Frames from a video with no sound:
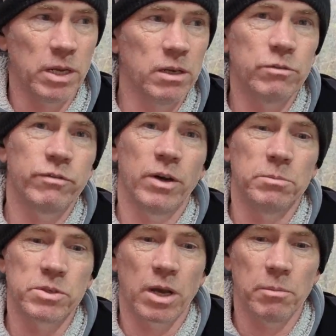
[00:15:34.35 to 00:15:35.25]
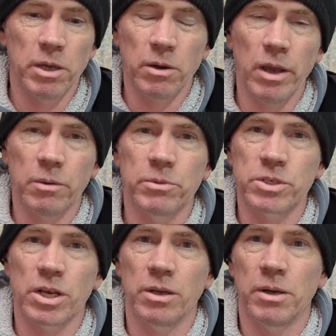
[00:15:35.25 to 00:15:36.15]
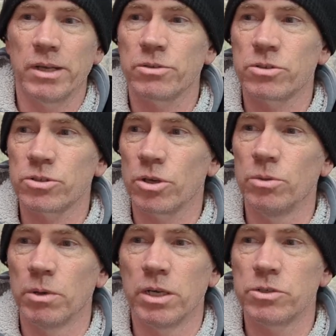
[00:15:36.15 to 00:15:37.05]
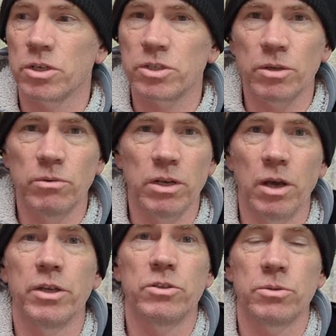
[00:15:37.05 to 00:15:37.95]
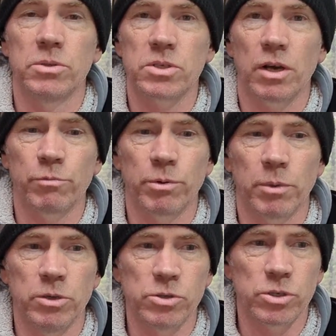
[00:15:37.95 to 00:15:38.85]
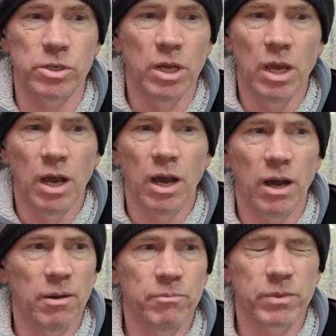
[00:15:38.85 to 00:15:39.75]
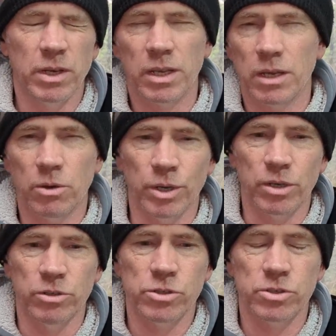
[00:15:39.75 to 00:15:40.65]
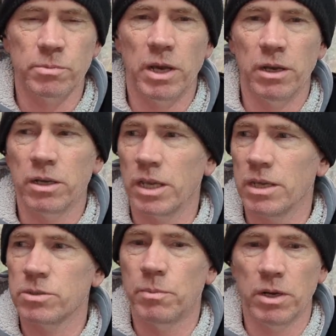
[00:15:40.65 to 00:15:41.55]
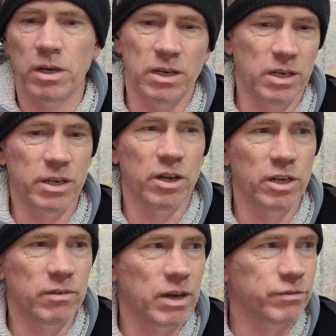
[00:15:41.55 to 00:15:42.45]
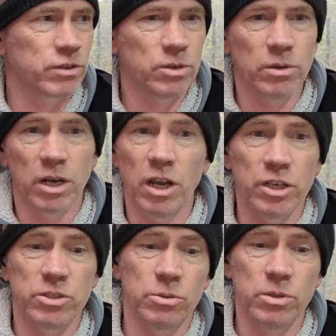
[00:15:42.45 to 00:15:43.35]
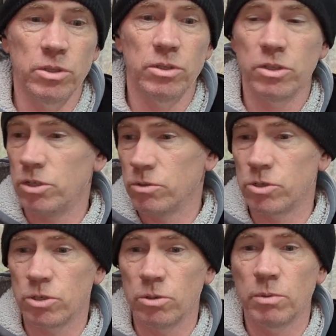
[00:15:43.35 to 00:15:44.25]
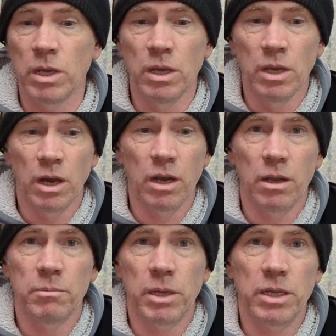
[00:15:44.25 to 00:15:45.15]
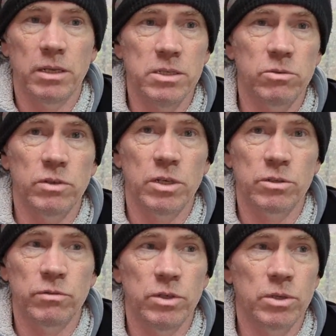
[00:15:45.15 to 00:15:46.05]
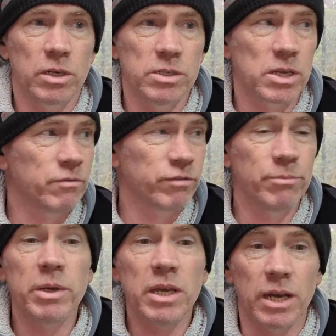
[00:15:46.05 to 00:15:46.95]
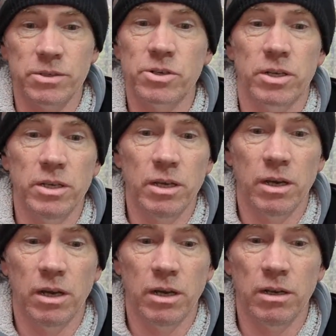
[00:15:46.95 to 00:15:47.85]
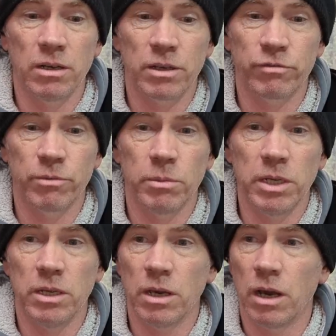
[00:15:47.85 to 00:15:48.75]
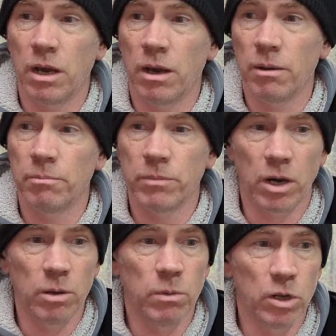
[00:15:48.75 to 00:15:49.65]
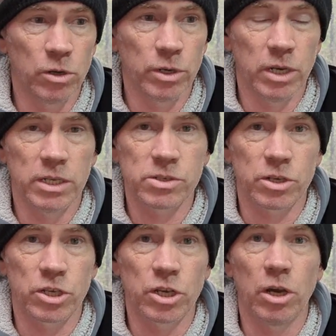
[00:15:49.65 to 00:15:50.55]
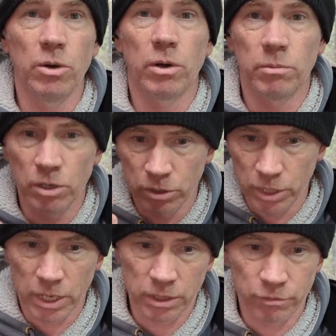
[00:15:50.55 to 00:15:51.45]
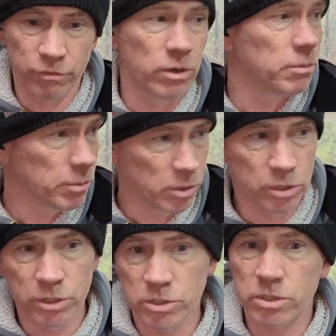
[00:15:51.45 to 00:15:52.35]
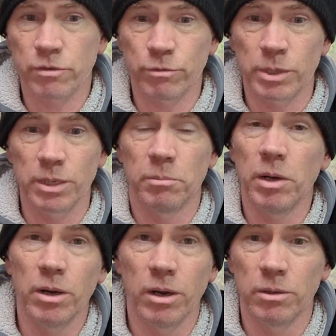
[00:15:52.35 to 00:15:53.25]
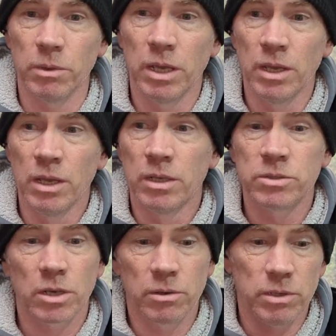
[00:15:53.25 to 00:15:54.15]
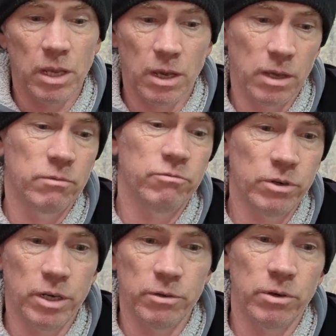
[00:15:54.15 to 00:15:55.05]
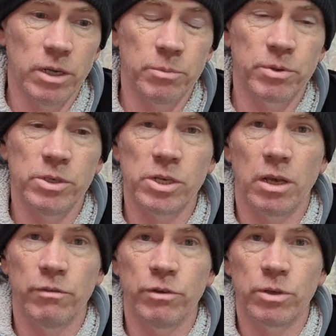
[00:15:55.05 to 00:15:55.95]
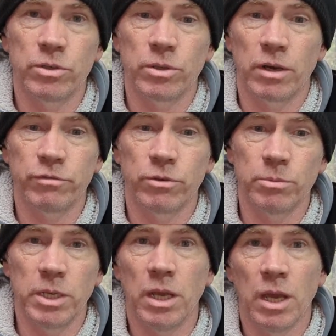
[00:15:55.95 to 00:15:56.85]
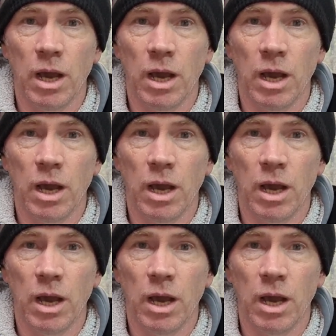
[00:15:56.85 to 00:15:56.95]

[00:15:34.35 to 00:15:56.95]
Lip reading: A little thumbs up. It'll help the channel out so much. I don't like doing self-promotion. I get quite conscious about it, I guess, but I kind of have to. I like doing YouTube. I like making these videos for you guys and for me, actually. I like it for me. I'm learning as I go. I'm learning how to film. I'm learning stuff about the motorhome. So, yeah, really, really appreciate it if you could do that for me.